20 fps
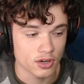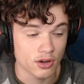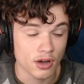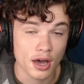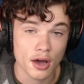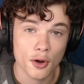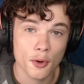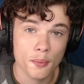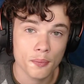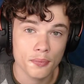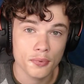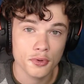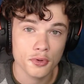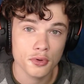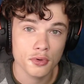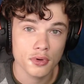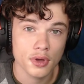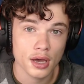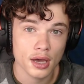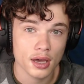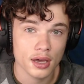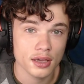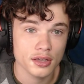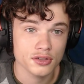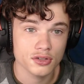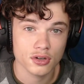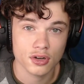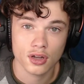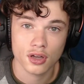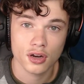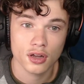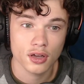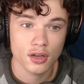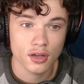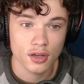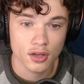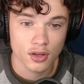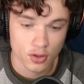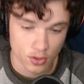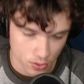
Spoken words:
I hope you guys are gonna